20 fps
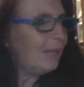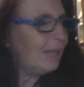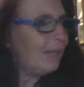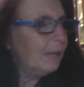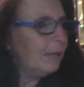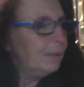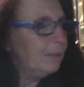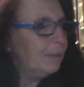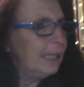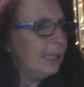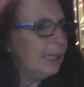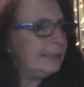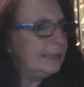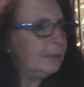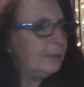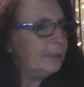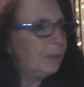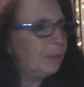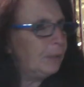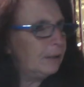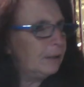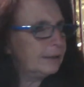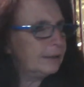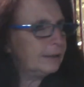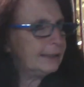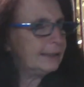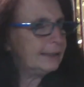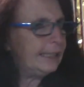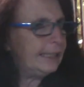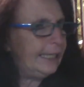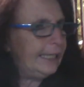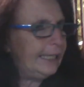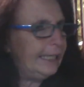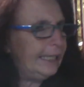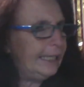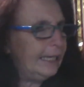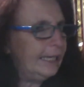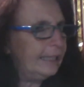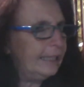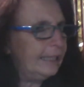Place the
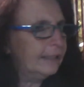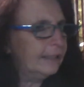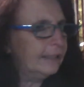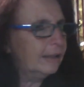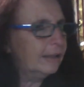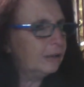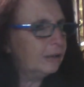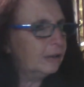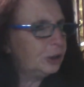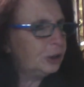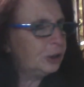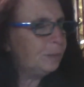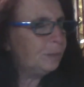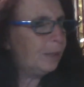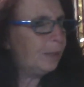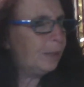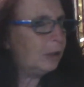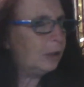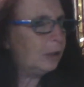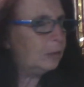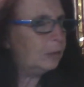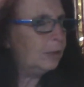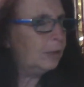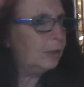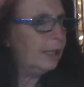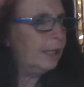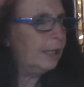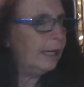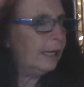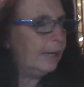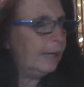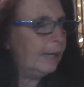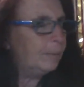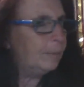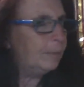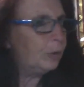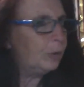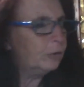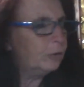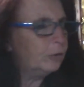parsley in a large bowl
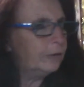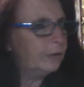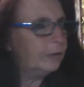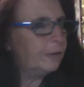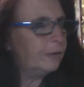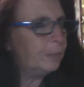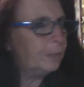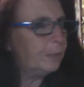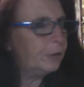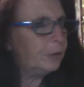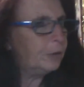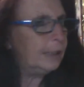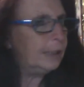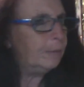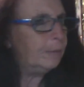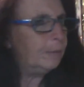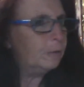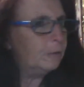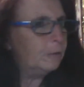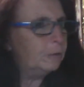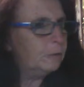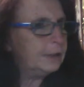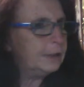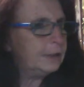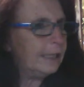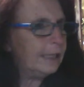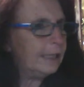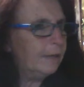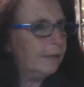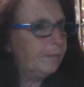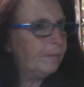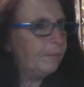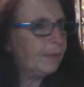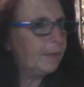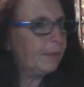and pour on the boiling water.